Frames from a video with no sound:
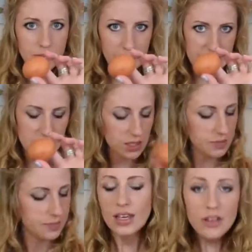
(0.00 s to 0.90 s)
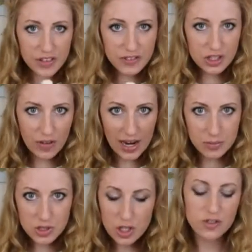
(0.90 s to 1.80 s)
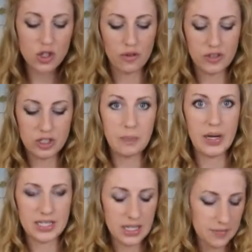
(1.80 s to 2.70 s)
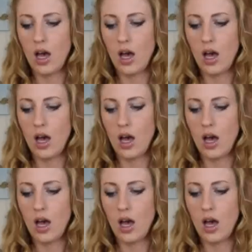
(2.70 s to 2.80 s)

beaten, 50 grams of softened butter,